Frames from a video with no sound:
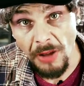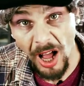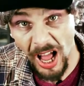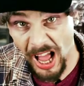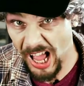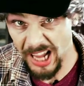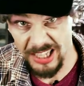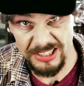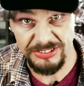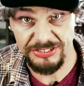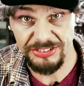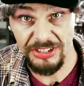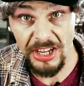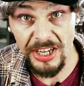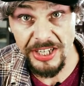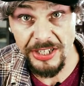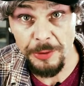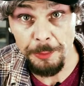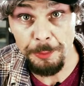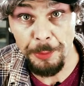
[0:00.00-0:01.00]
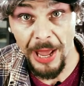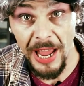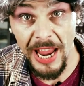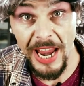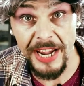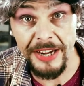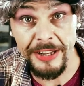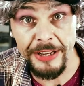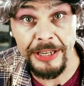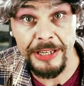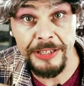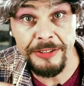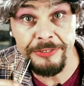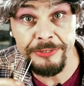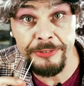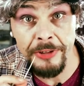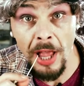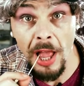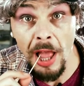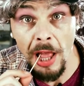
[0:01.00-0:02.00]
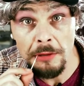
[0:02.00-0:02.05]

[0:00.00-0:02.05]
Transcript: I can see your panties.